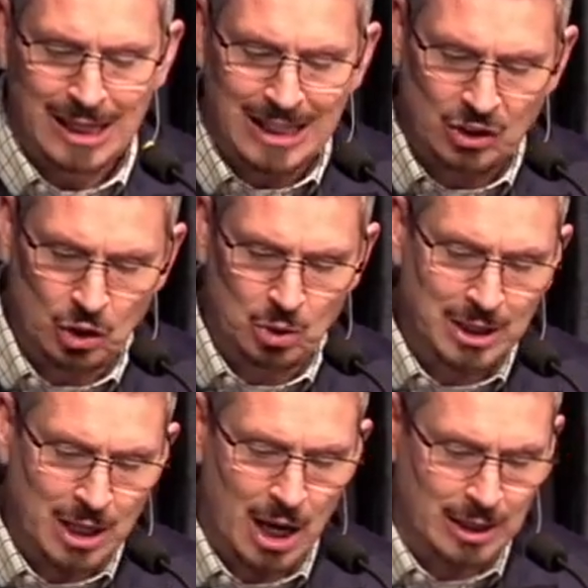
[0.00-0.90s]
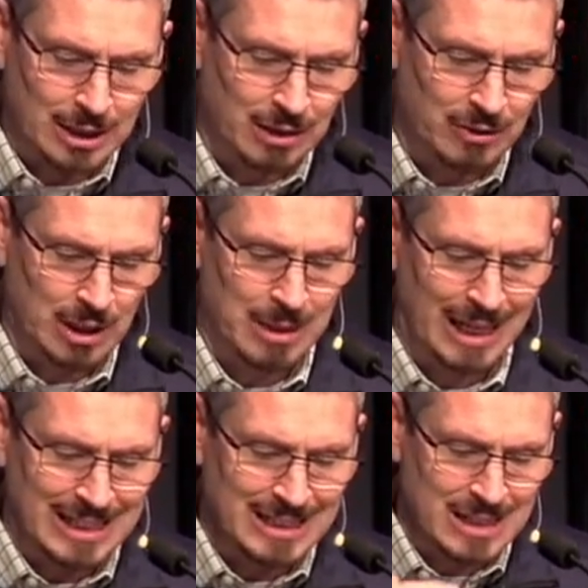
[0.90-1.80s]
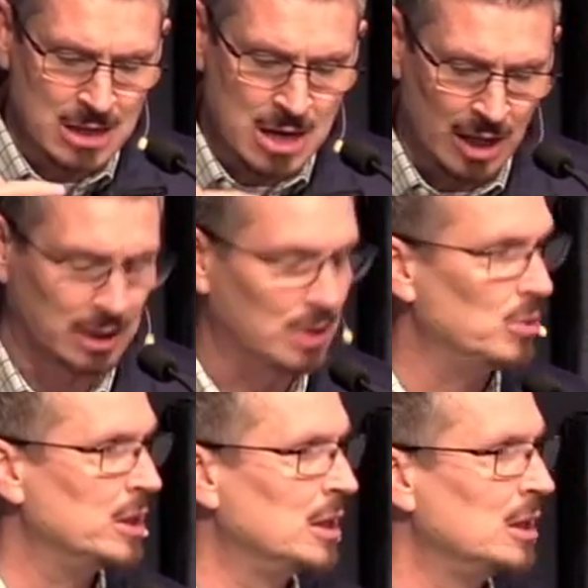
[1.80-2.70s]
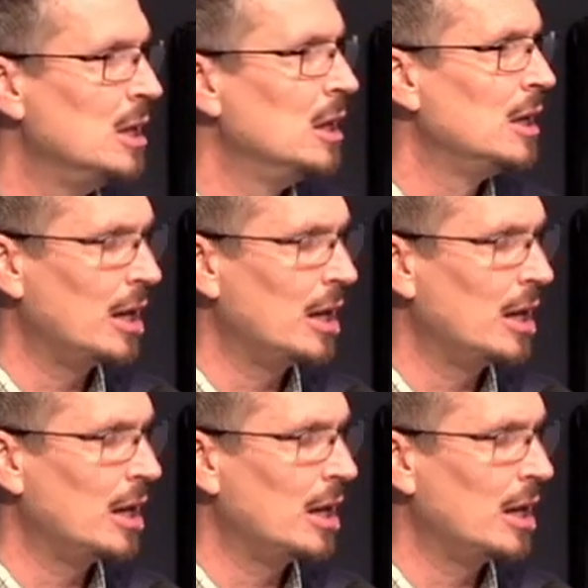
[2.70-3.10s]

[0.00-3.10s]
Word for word: He took what God had given him and he did nothing with it.